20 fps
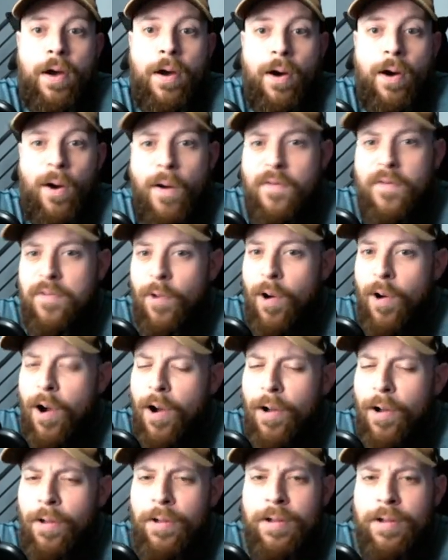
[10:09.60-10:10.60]

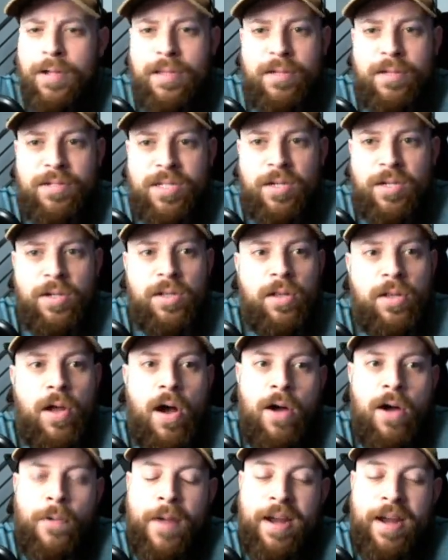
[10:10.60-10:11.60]
Overall, there's still a
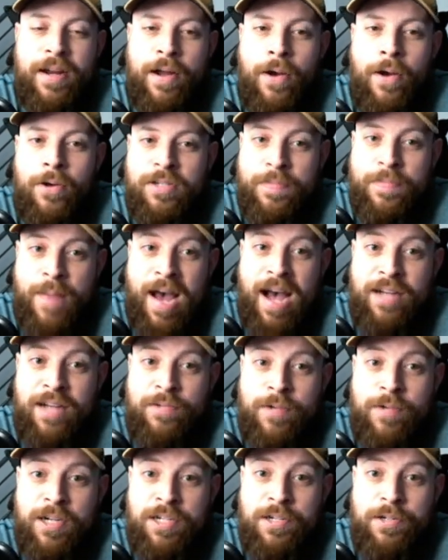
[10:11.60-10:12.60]
long way to go as a
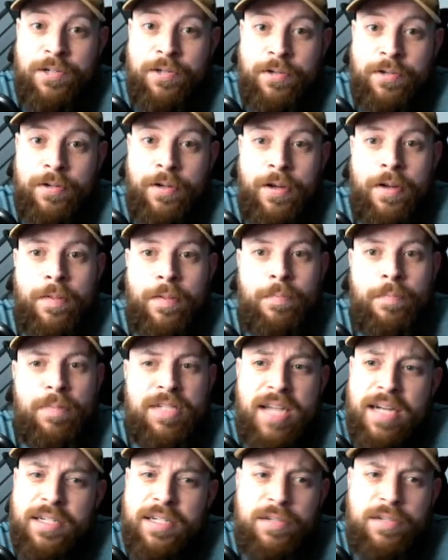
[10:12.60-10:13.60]
pass rusher,
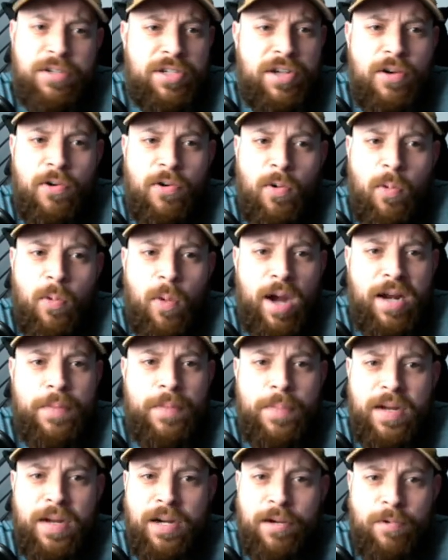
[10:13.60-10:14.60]
but Dexter's shown quite
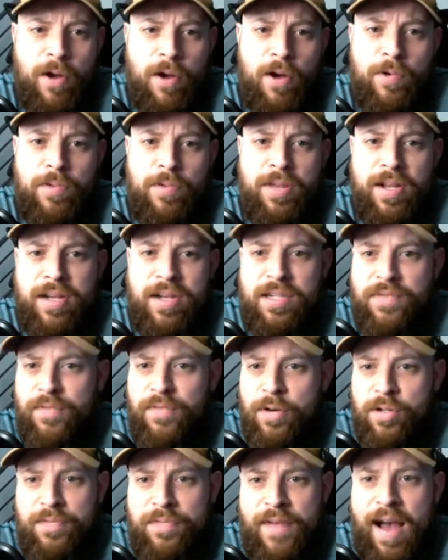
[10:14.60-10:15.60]
a bit of growth in his
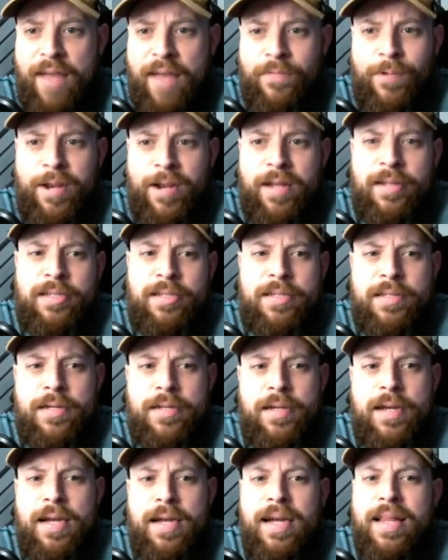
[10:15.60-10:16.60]
first 5 weeks.
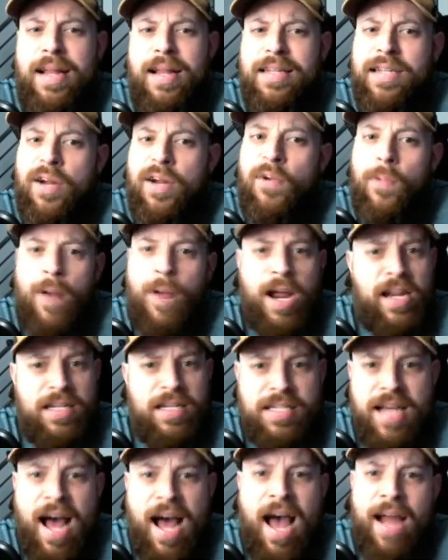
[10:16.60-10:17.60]
And that's a great
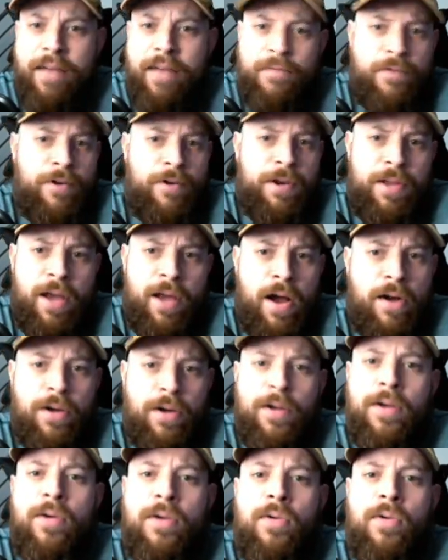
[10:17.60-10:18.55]
sign for a young,